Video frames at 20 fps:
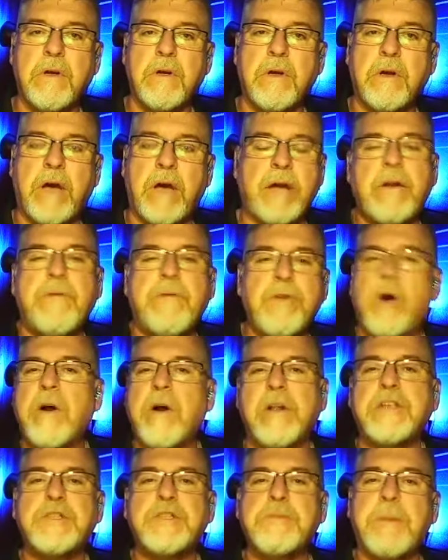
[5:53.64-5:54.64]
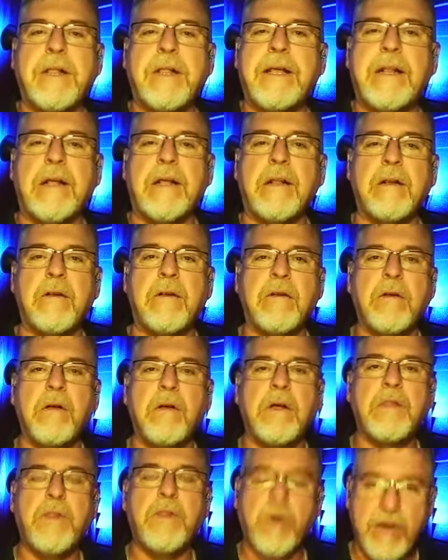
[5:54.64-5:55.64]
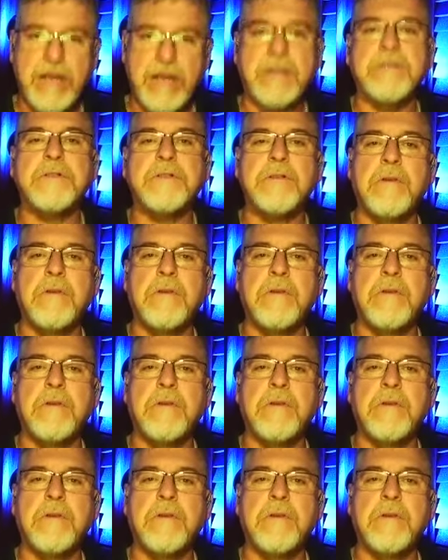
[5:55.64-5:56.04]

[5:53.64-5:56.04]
i don't there's even know how to explain attached. it there is